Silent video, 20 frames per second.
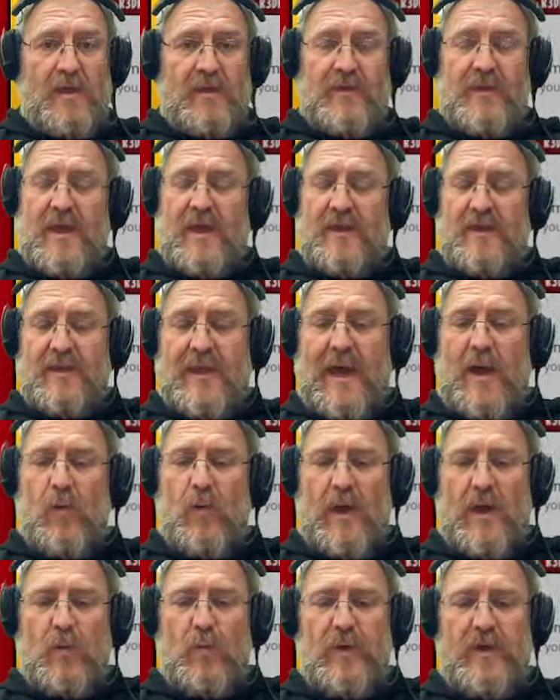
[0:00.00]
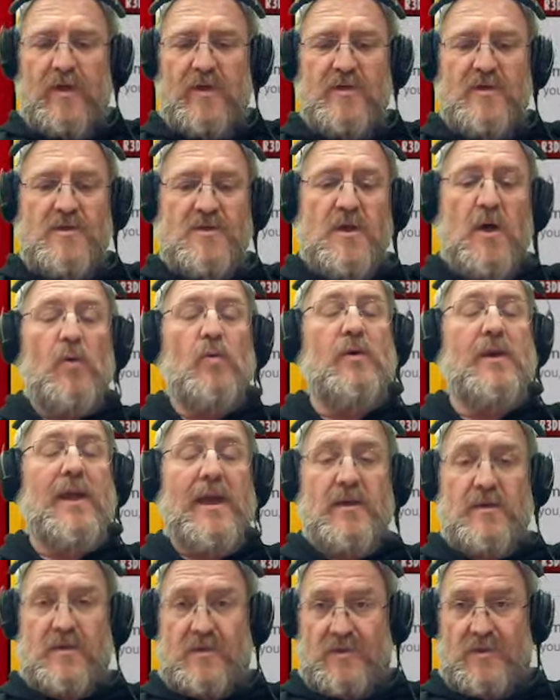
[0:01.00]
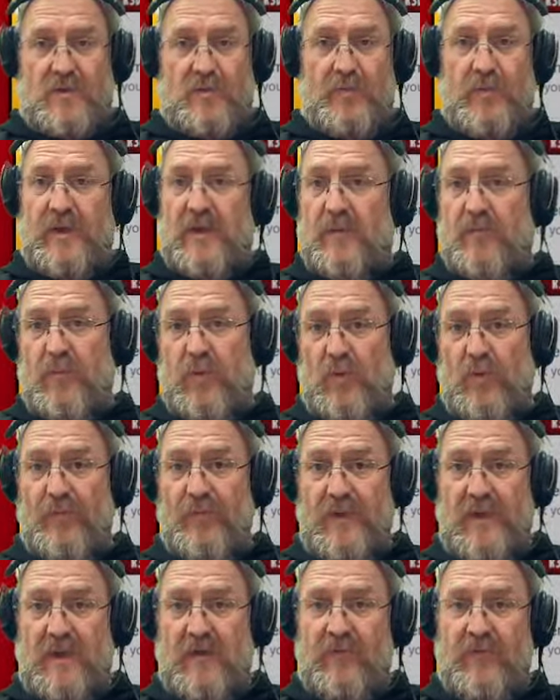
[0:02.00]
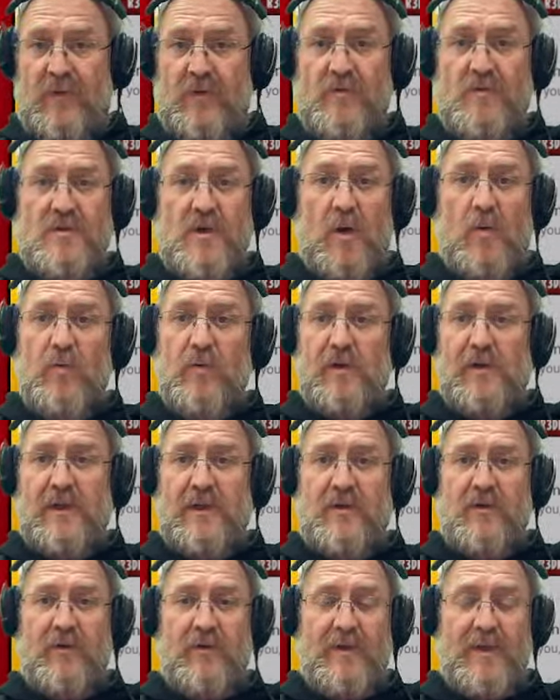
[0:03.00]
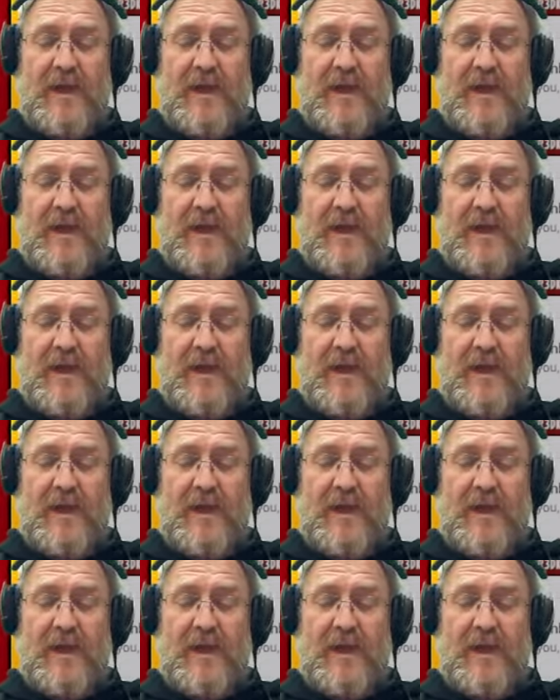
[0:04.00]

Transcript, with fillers: Then that way we can donate to people. If you don't click on